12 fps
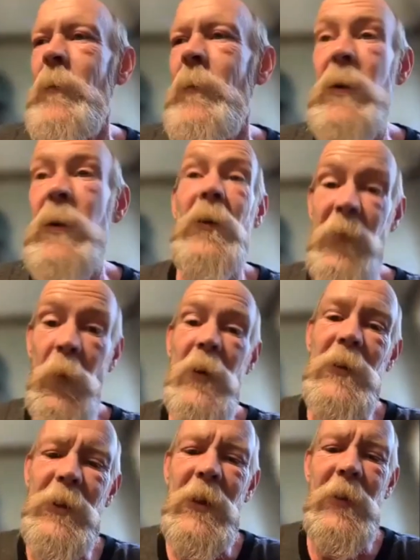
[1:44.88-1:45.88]
being a
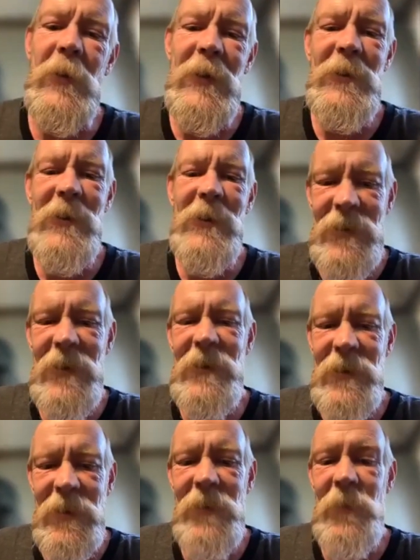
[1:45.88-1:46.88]
fourth generation
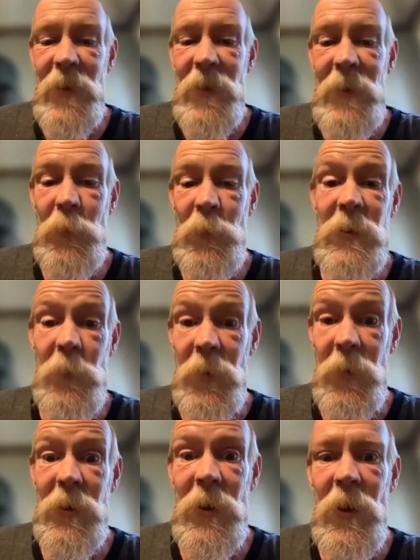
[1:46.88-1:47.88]
citizen of Lethbridge for
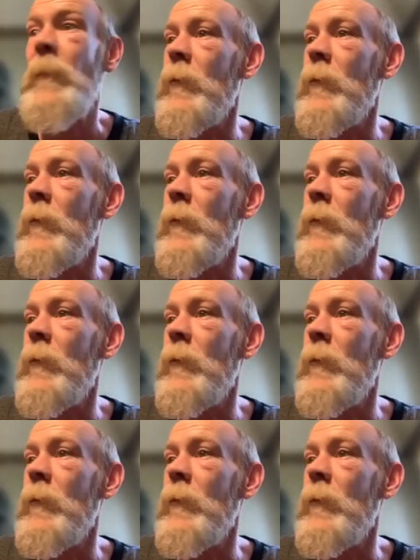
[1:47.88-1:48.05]
sure.